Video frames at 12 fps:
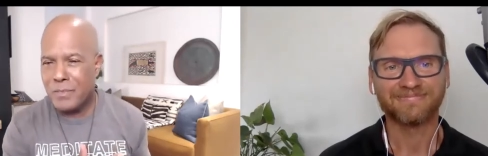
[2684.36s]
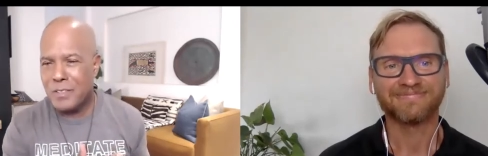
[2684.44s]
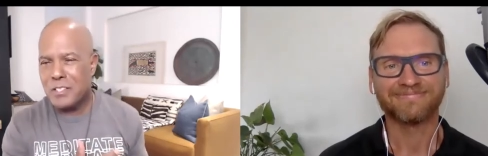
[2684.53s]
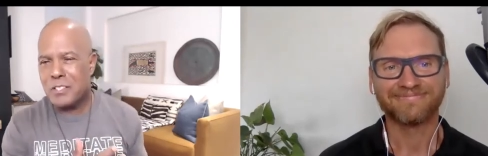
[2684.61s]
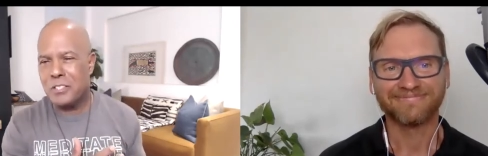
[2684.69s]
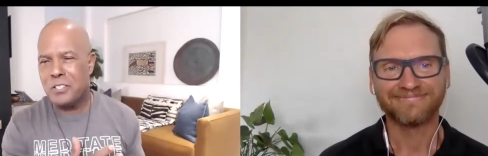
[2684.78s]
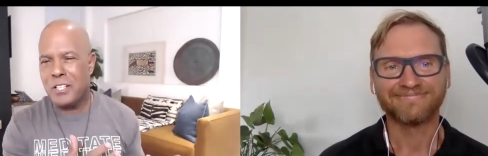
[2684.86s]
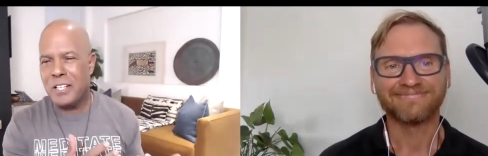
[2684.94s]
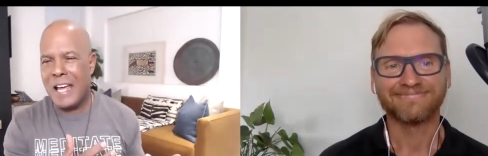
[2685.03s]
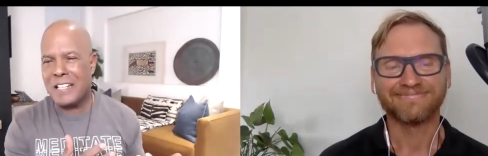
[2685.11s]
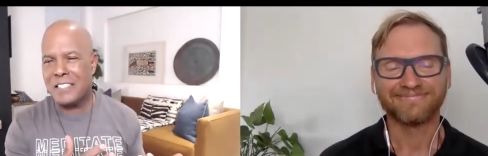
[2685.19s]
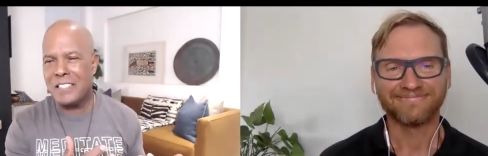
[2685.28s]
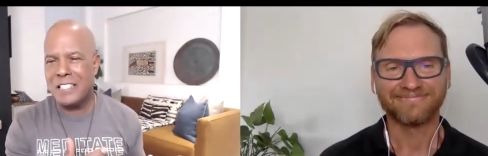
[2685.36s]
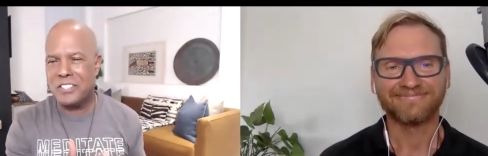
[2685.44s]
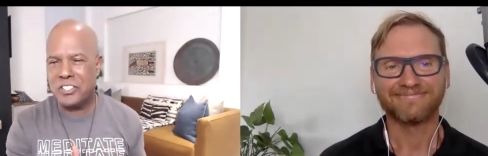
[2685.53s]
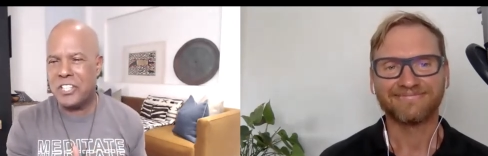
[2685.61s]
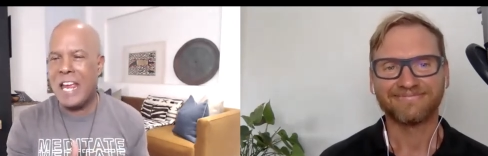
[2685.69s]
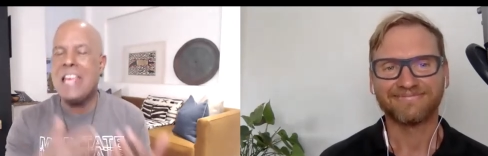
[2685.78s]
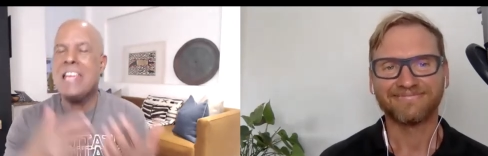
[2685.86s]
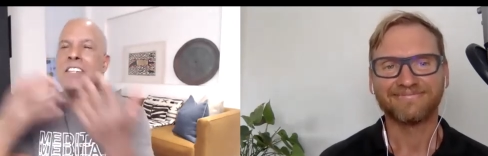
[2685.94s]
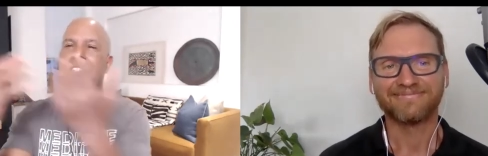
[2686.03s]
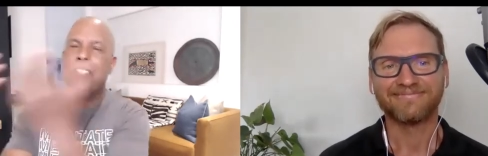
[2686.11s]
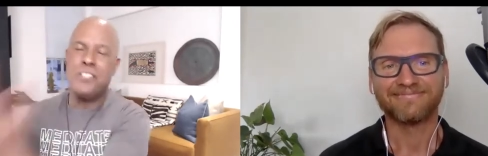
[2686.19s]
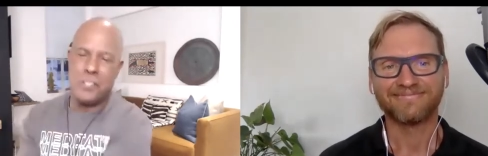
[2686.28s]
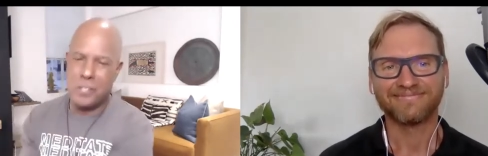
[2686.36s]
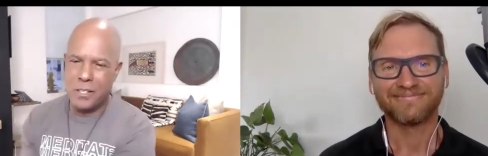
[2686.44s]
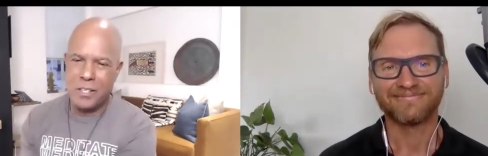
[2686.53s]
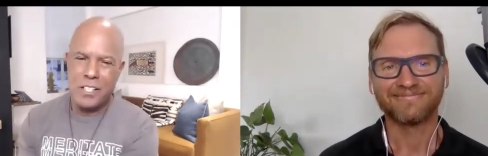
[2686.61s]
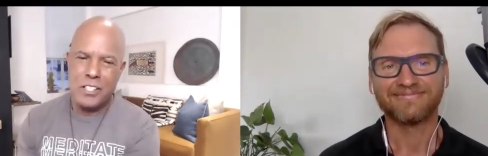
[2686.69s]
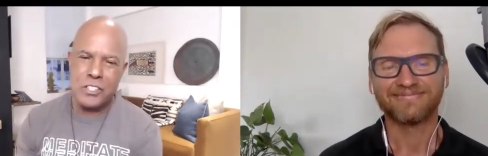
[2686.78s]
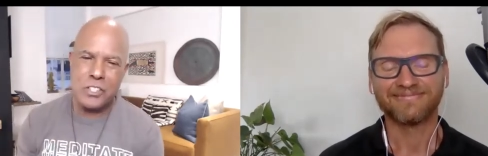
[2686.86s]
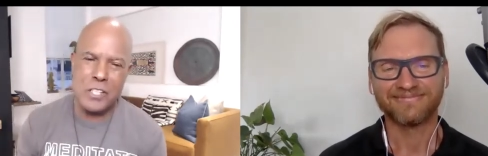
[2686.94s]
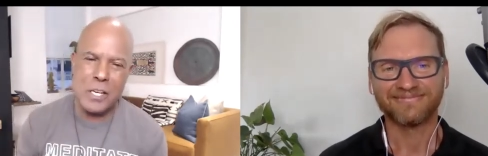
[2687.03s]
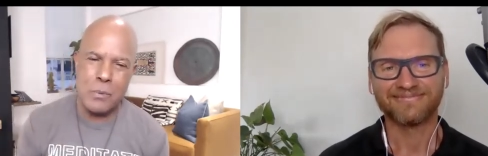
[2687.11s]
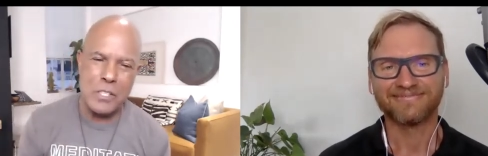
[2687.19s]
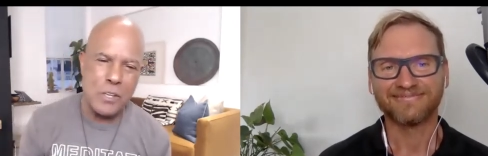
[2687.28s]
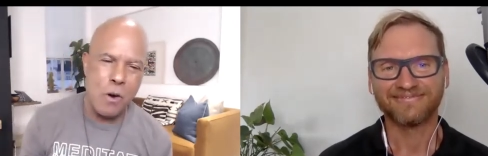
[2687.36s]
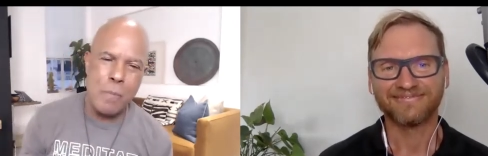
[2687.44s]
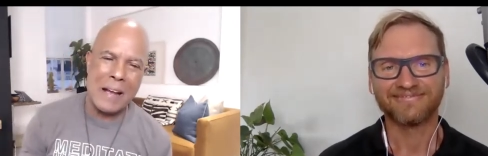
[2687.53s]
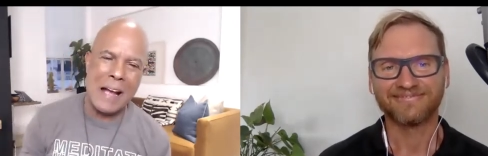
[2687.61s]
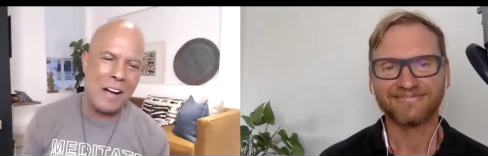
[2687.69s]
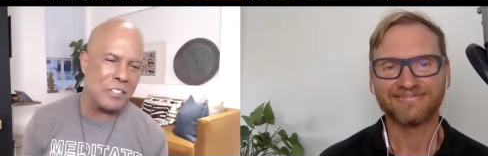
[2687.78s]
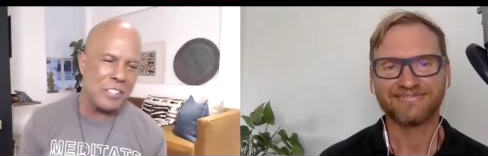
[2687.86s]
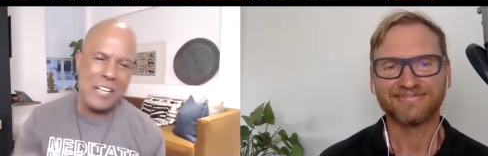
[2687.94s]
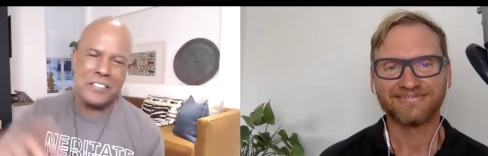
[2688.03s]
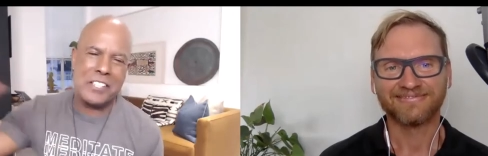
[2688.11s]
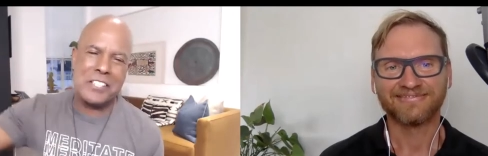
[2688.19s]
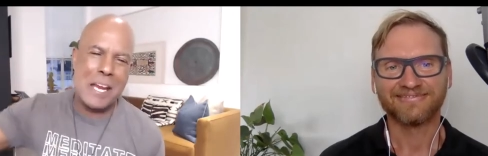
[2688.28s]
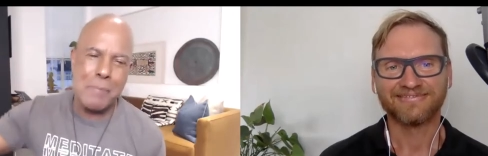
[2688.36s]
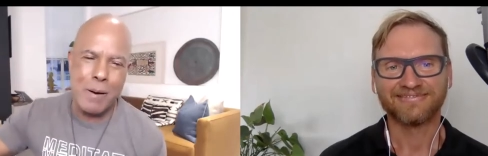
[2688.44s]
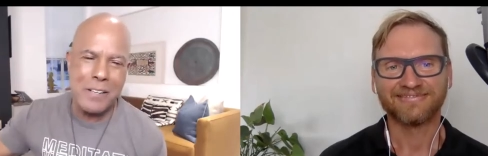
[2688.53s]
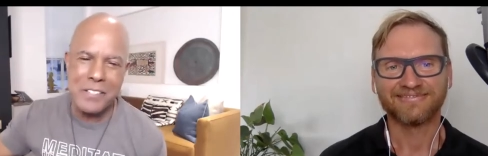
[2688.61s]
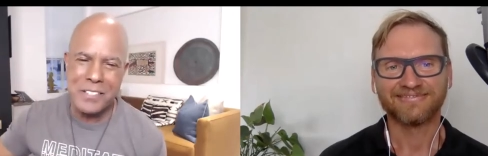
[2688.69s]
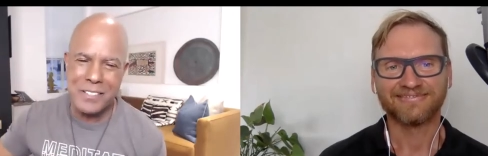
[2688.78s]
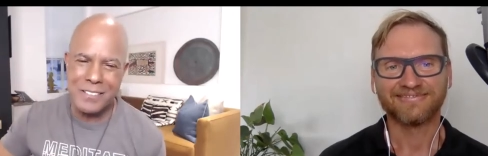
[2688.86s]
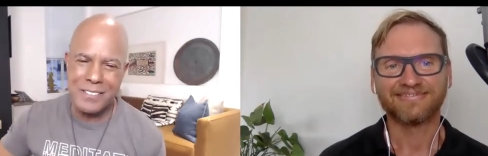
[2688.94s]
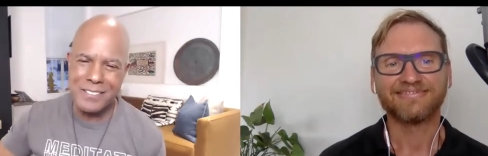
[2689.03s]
Speaker 1: so that you can actually change so that when you go back out, you're not the same person.